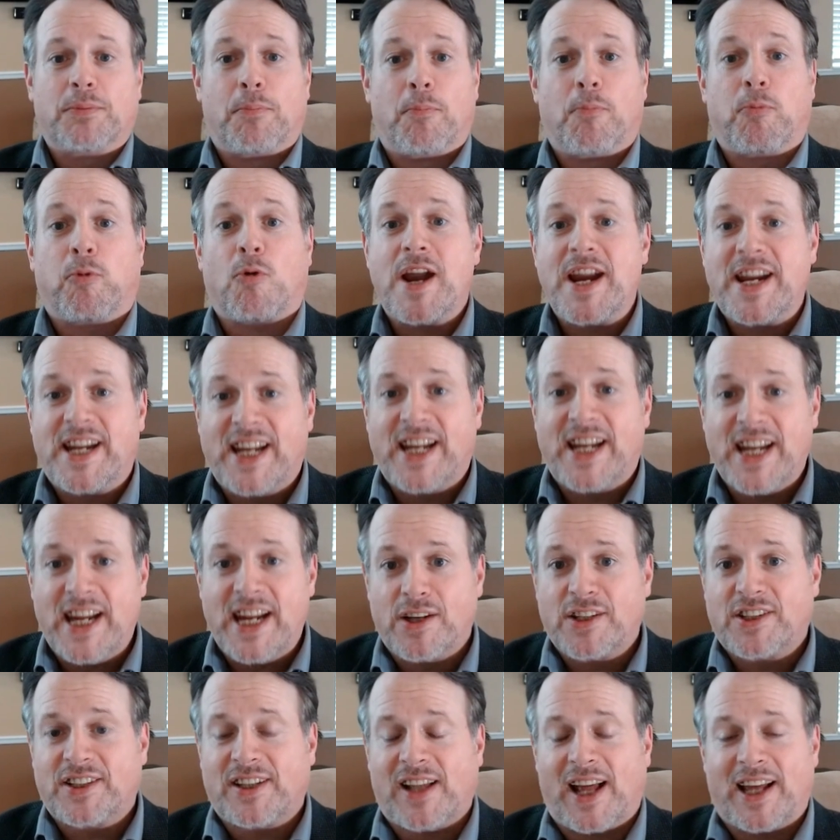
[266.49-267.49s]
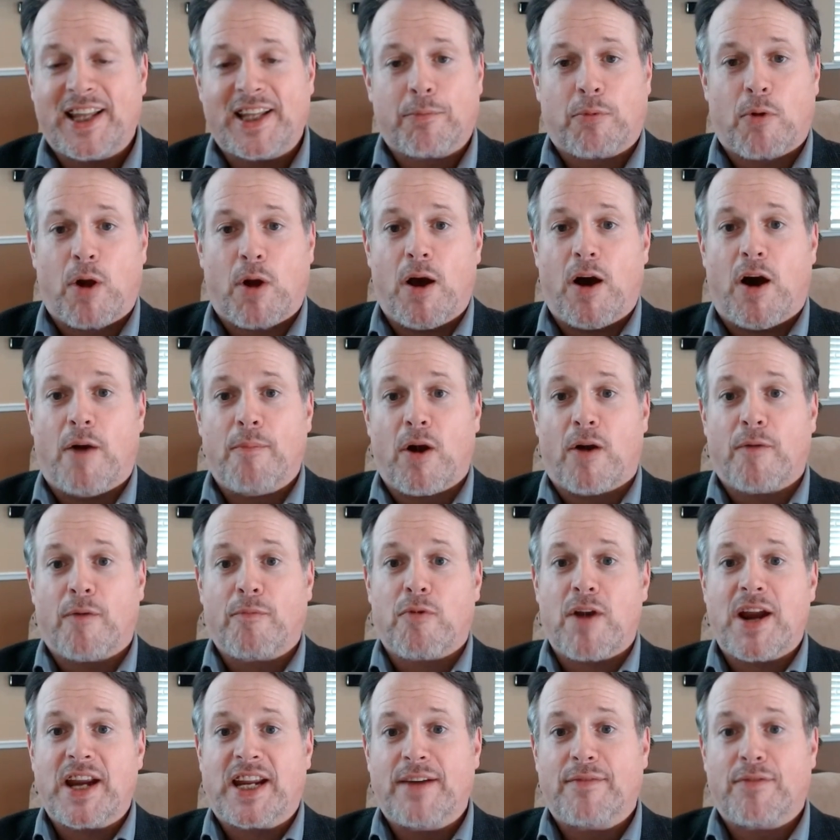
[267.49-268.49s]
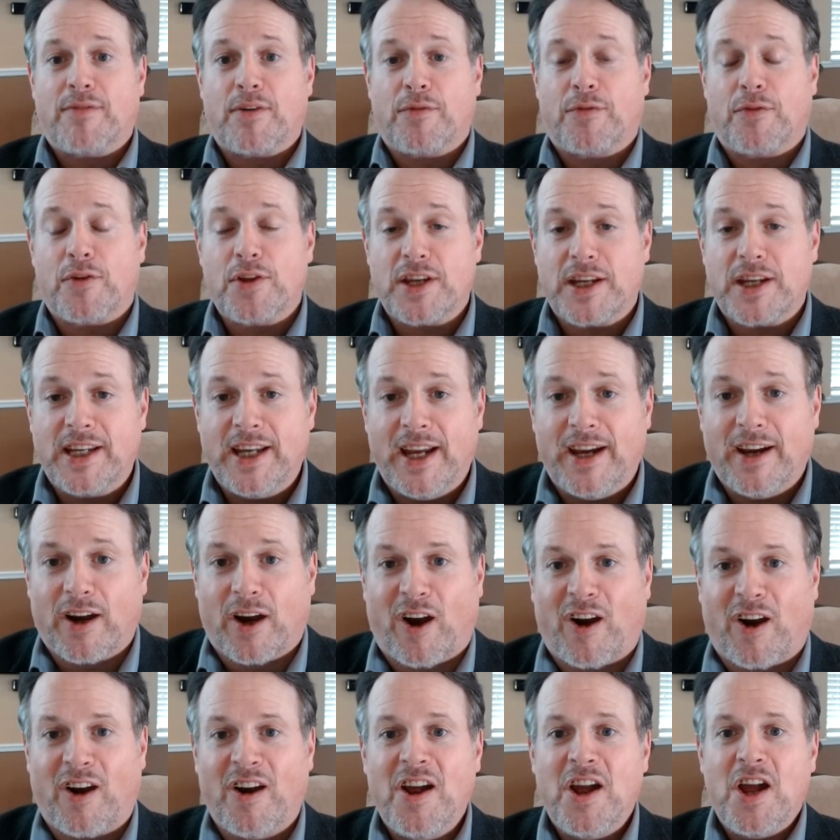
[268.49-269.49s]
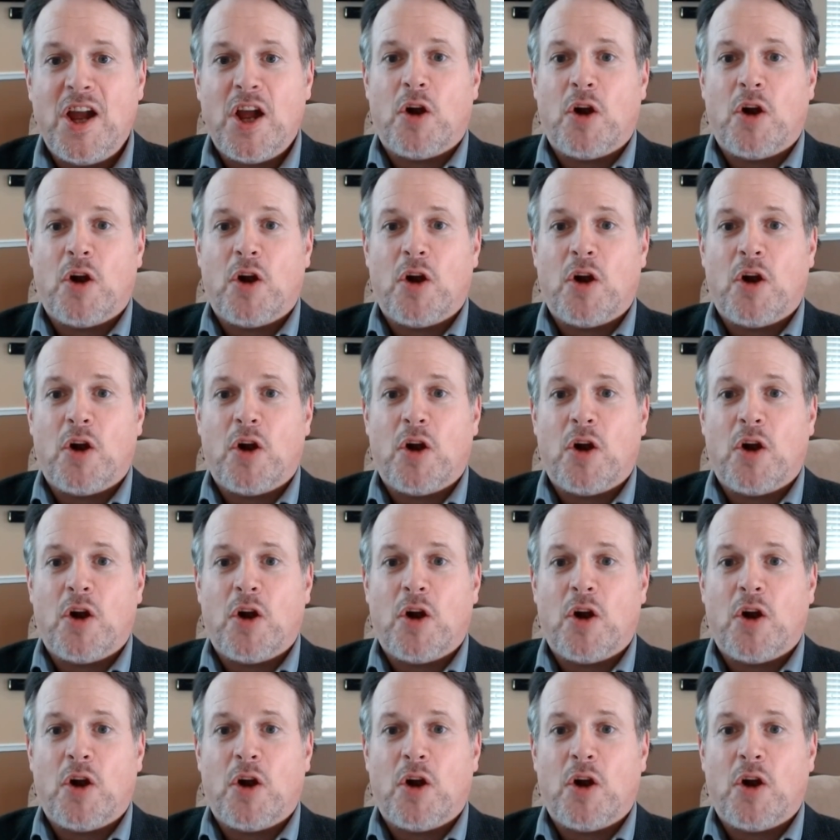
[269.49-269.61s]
break even, slightly above break even for the year,